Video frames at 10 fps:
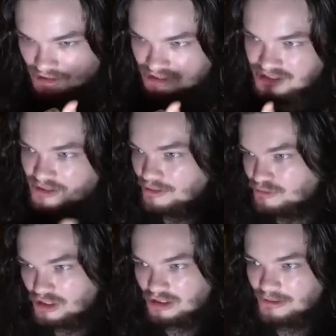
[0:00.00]
see what I'm
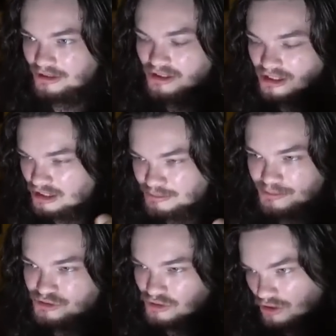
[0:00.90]
talking about. They
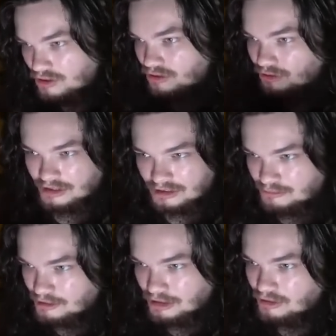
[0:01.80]
published an article like
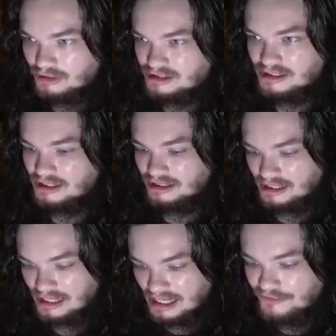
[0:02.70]
clearly stating
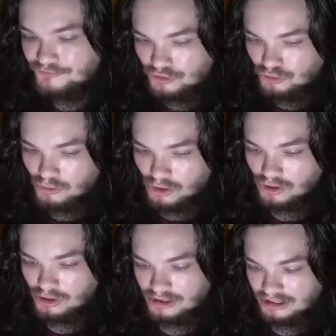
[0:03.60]
that if you
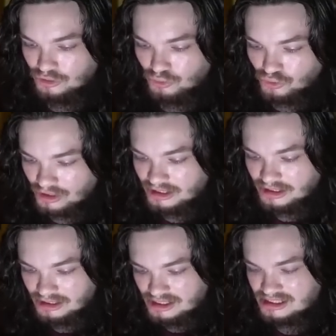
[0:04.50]
are like,
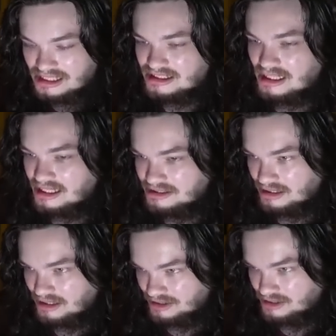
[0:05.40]
Ukrainianness is
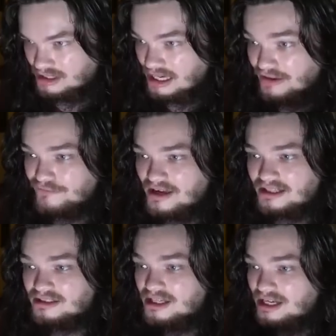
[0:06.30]
Naziness. In
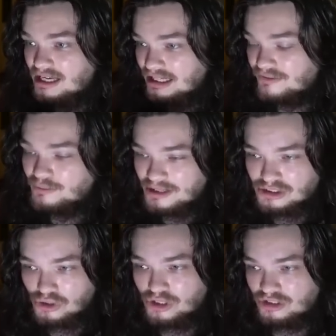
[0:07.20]
fact, it even made
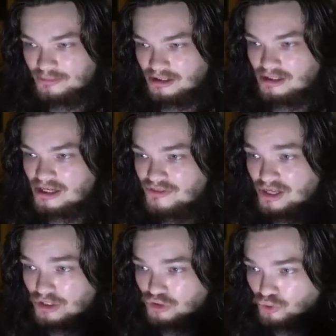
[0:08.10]
the argument
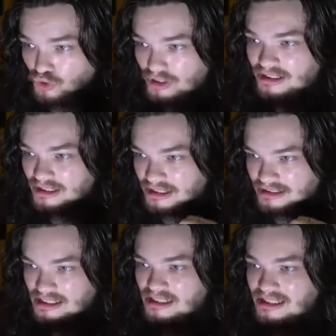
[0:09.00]
that Ukrainian
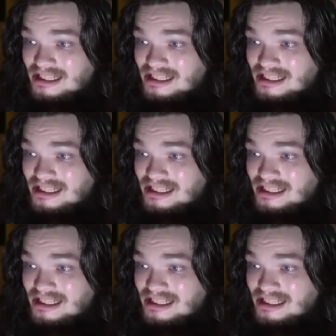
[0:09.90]
identity